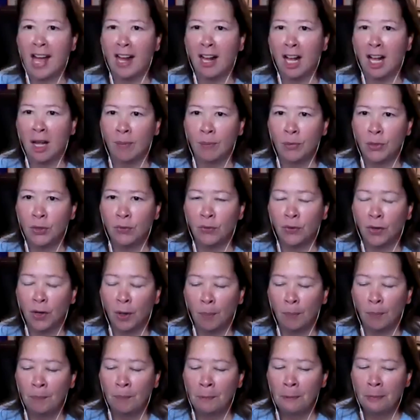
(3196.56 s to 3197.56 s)
comes
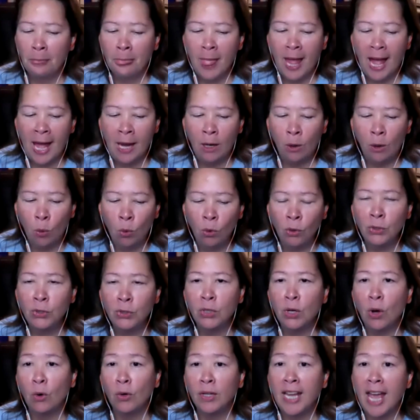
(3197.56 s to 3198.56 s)
from. And
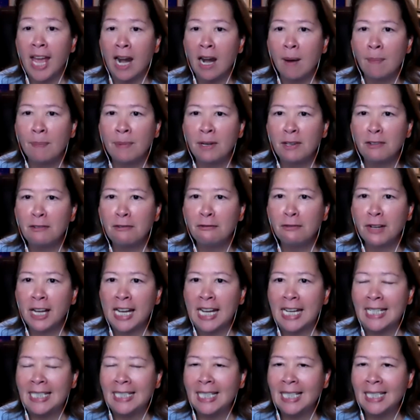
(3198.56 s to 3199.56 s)
also, get up and
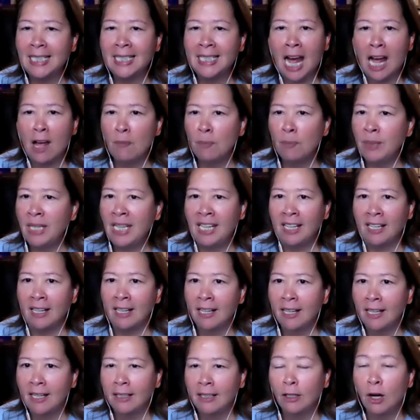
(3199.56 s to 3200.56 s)
fight does not mean
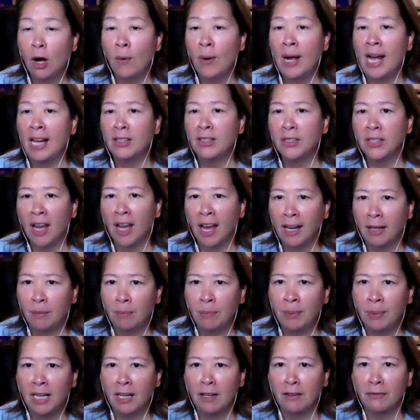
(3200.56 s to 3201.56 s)
go outside and
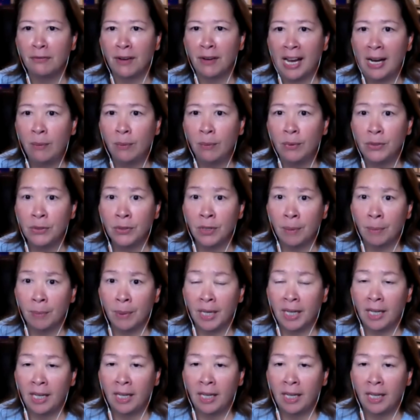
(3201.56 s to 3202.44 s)
pick a fight with somebody.